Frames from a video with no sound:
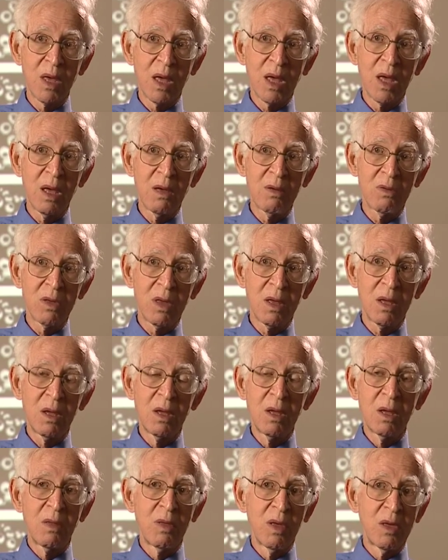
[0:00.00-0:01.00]
counter. Yeah.
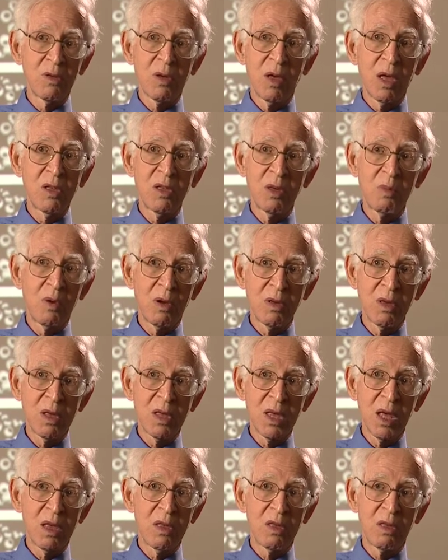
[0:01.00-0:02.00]
These are antibody
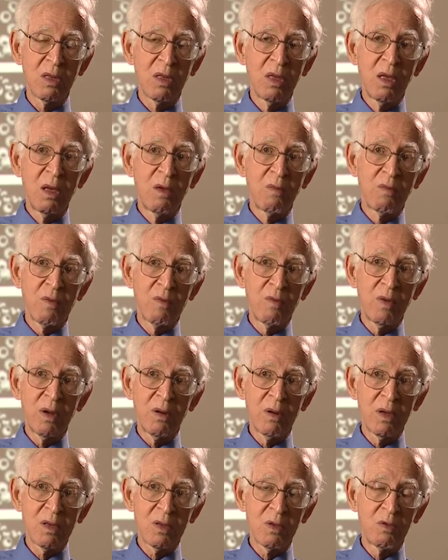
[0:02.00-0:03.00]
tests for
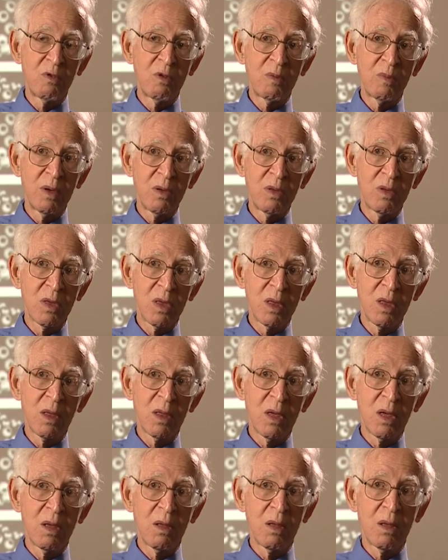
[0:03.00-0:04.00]
various hormones in,
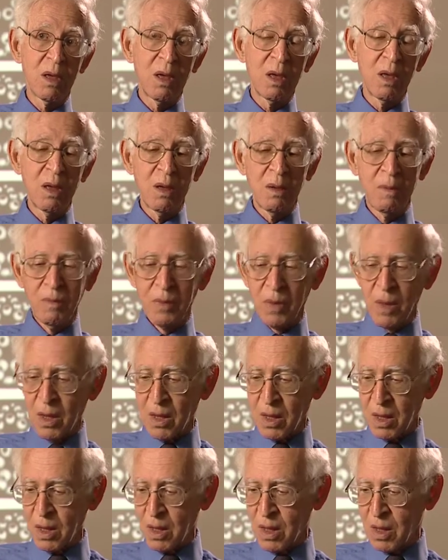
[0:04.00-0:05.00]
in the,
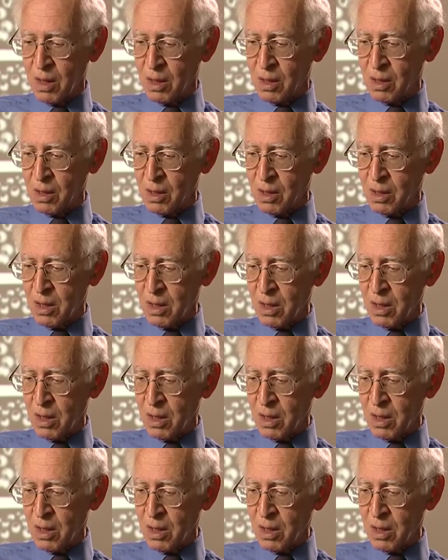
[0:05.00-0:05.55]
uh,